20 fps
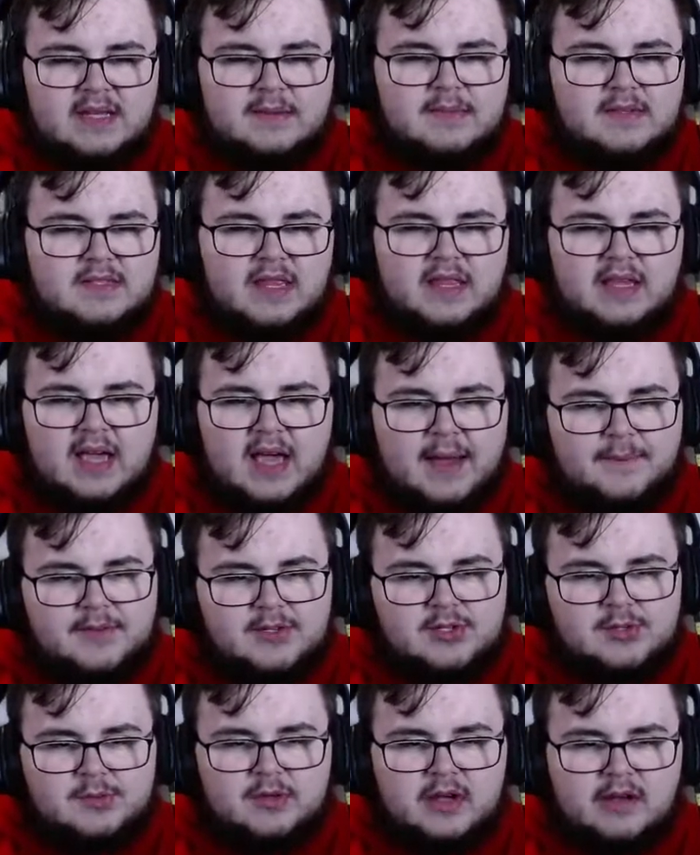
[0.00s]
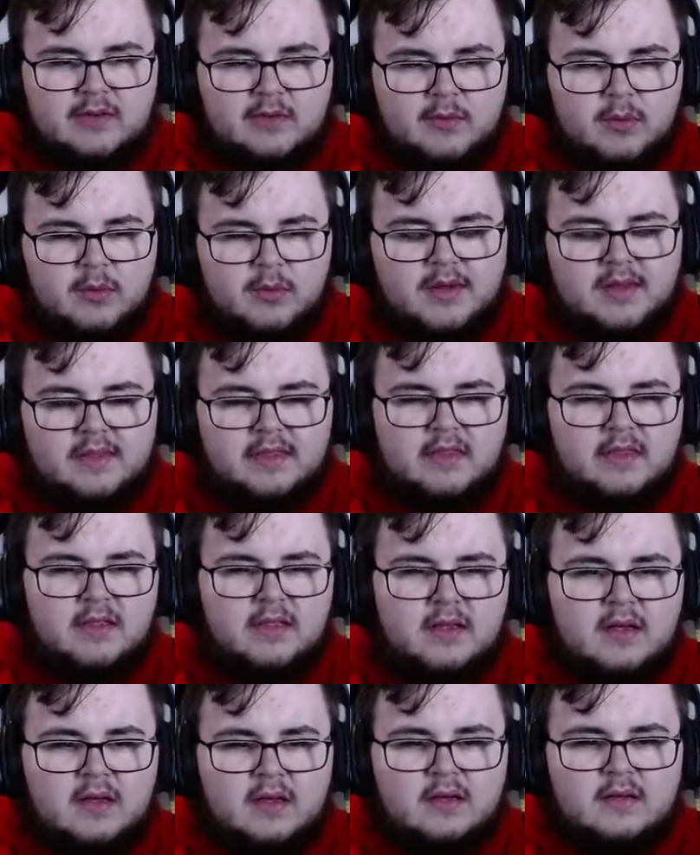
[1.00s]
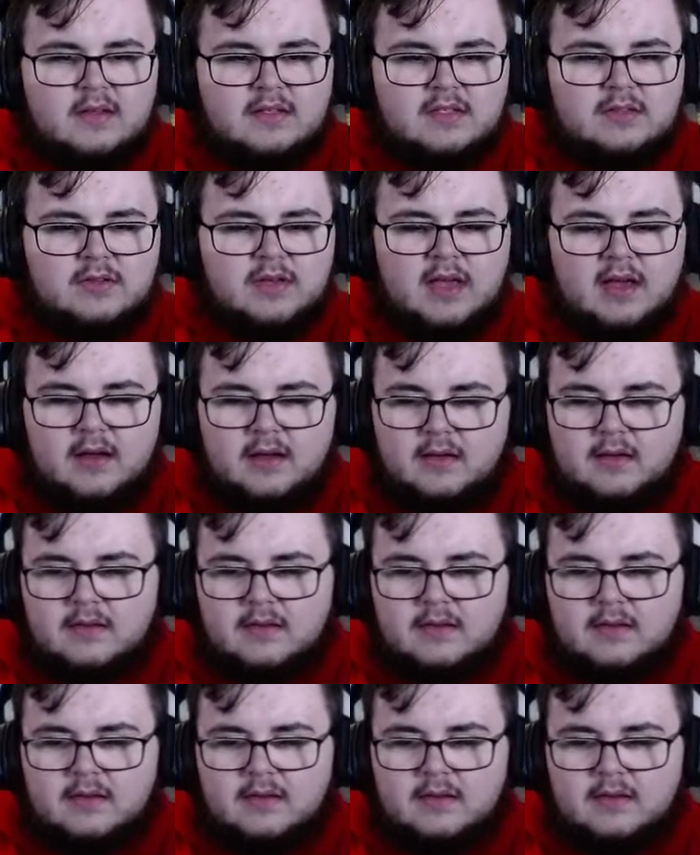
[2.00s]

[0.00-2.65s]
It's something I'm super comfortable with. So yeah.